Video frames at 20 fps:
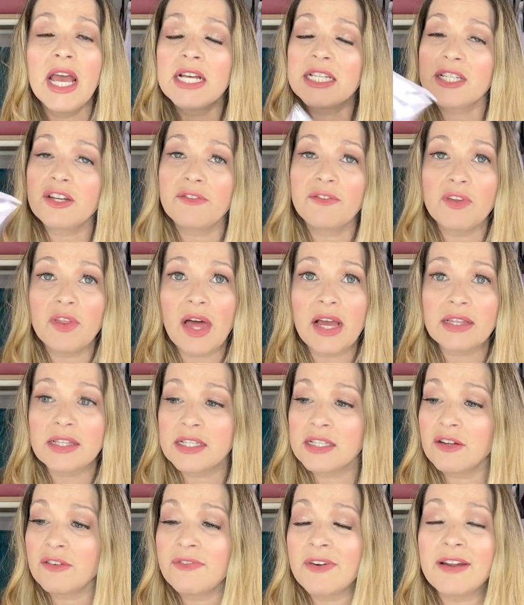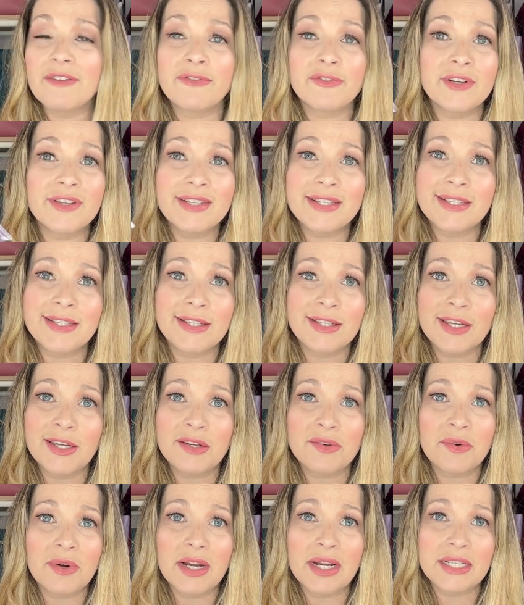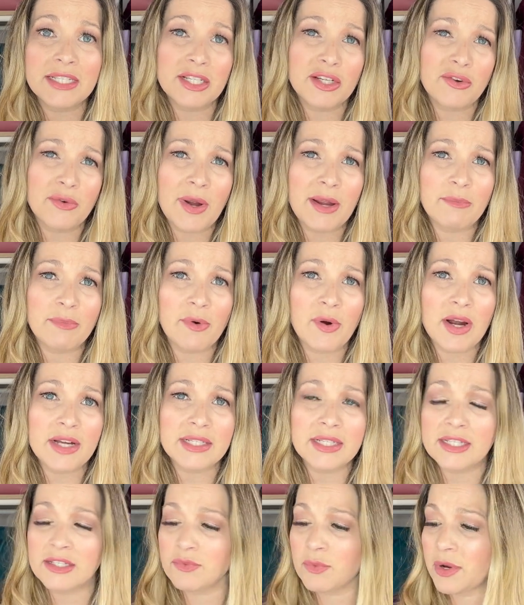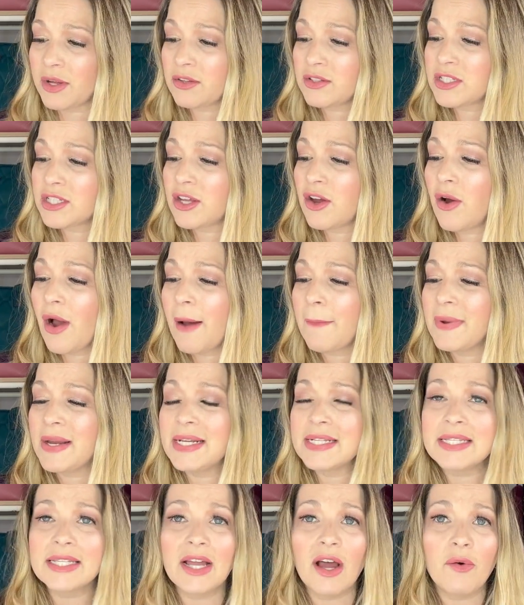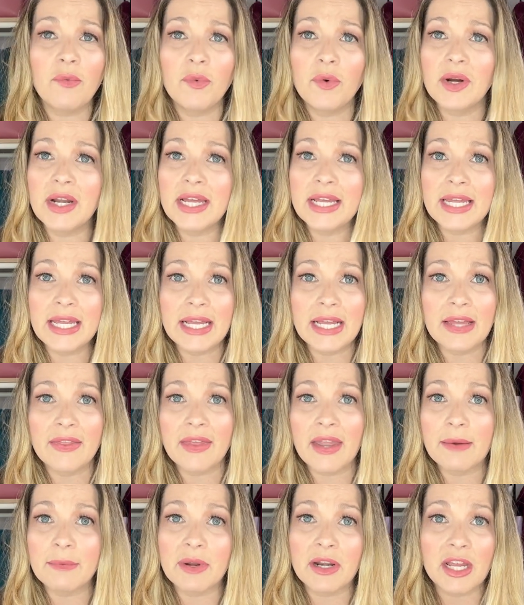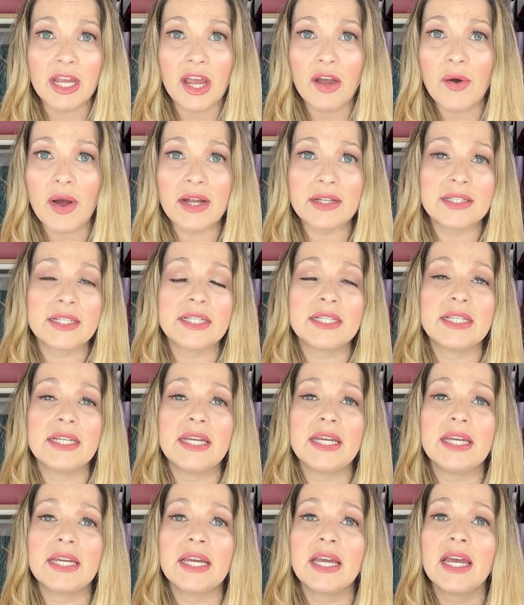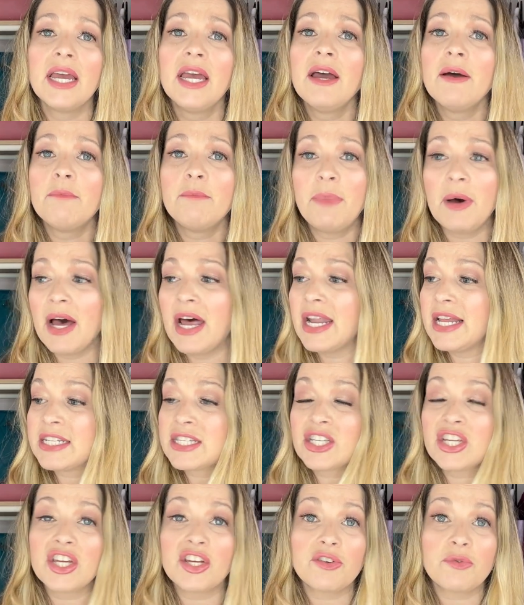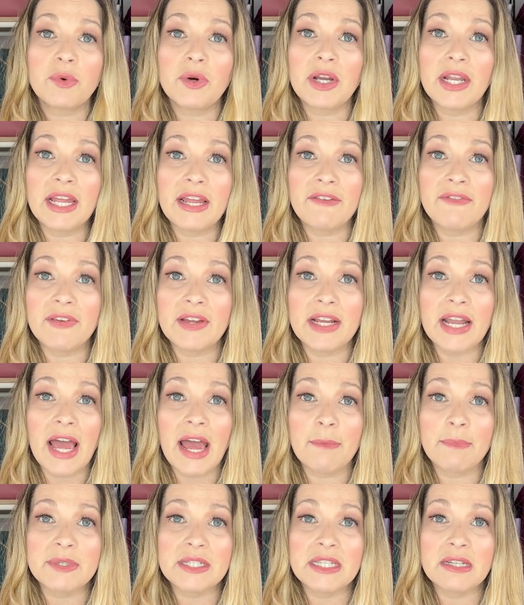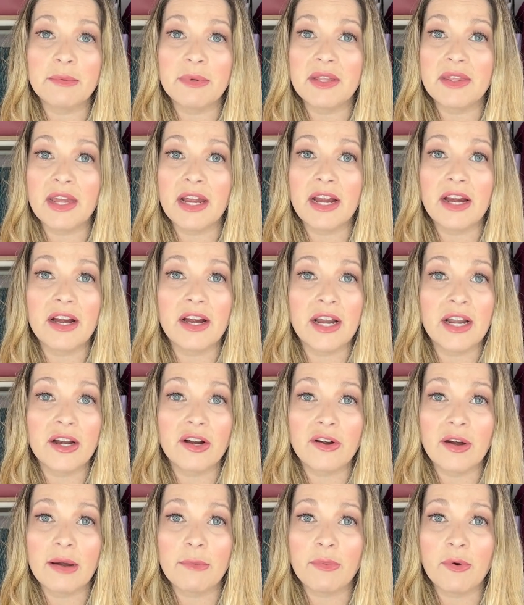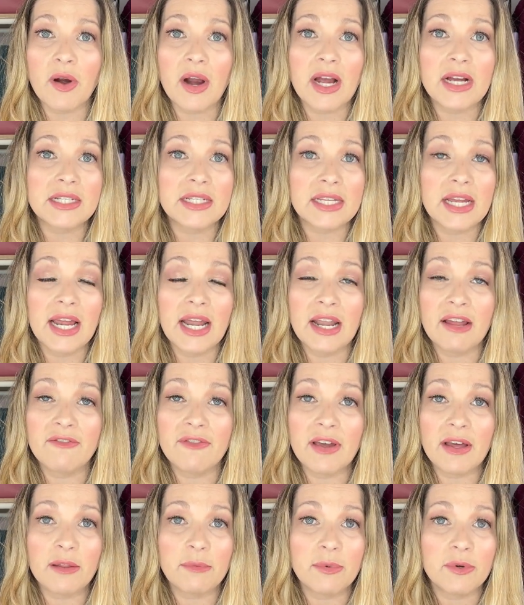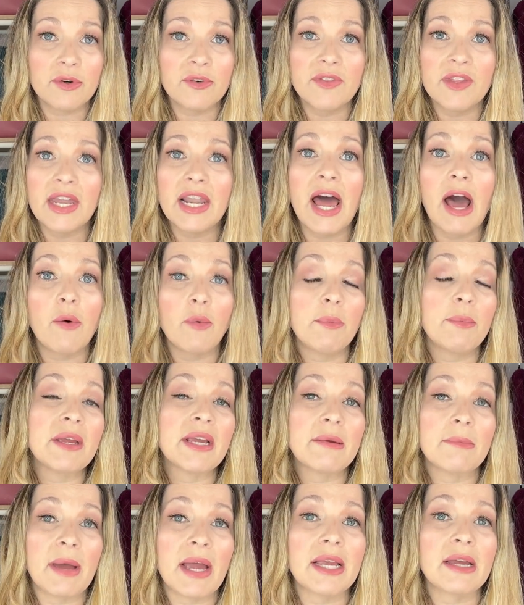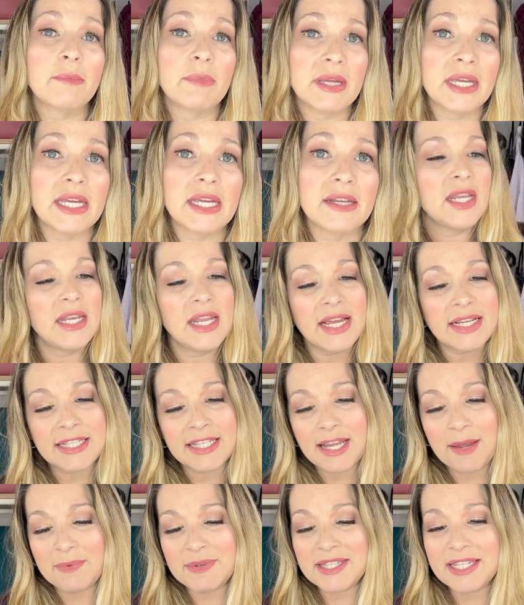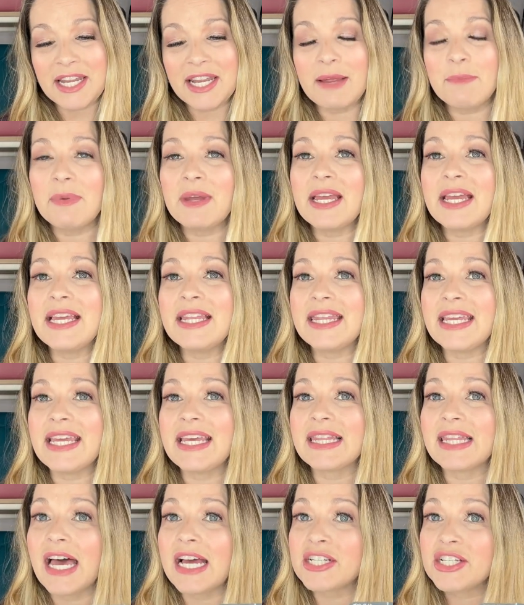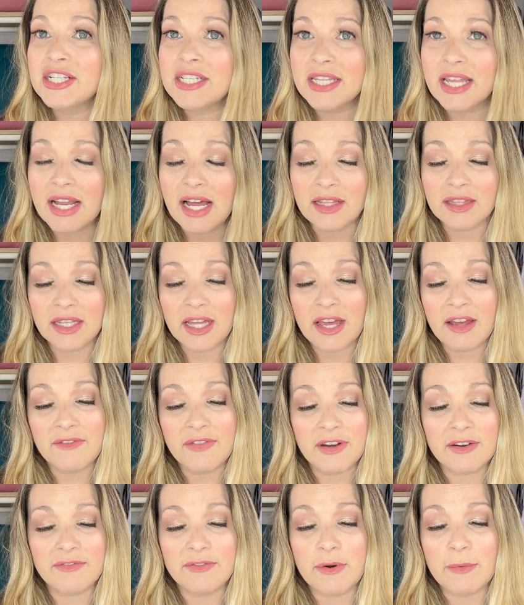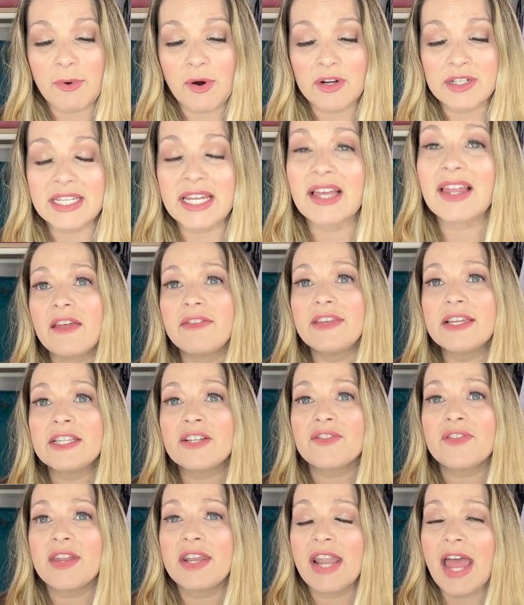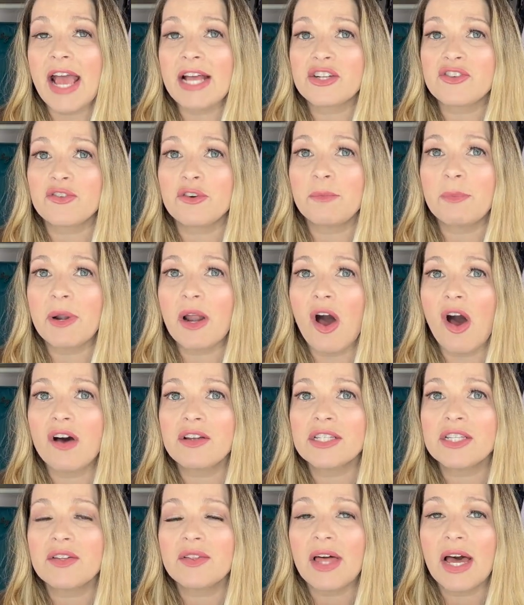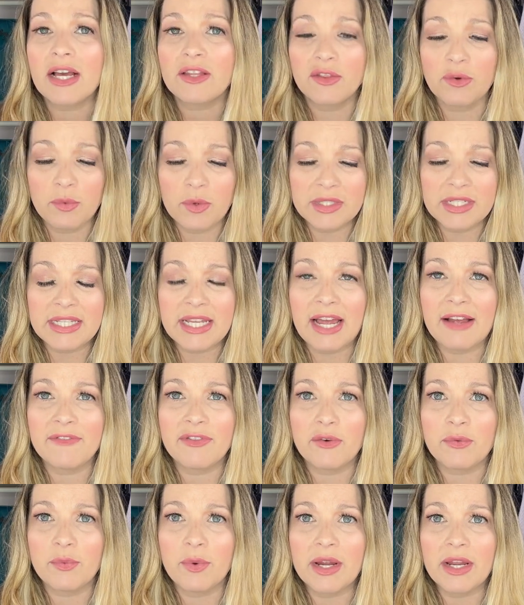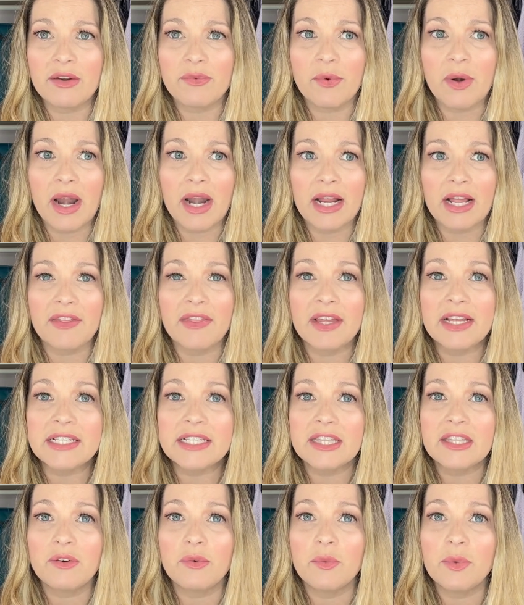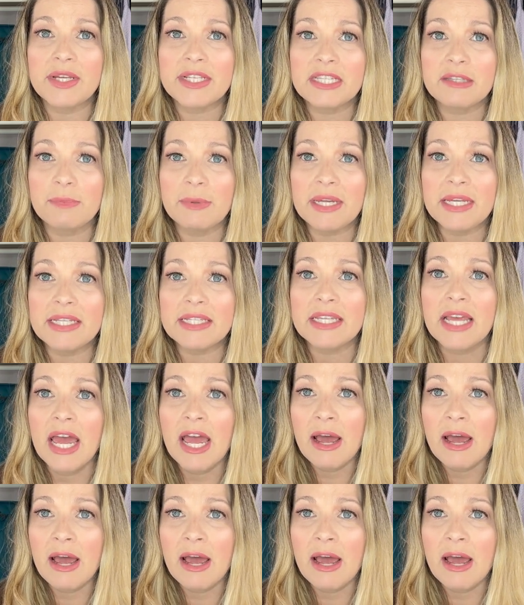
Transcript: So if you like the sulfate-free, this is a good one, and it's a great price as well. So, I mean, it's not one, again, that I'm going to go out and seek, but it's a good one. If it happens to be there and a great price and available, then I will pick it back up again. Next up is going to be the lashes that I love. They're from Ardell. These are the natural, but I also like the ones that have the red writing. I think it's the Wispies.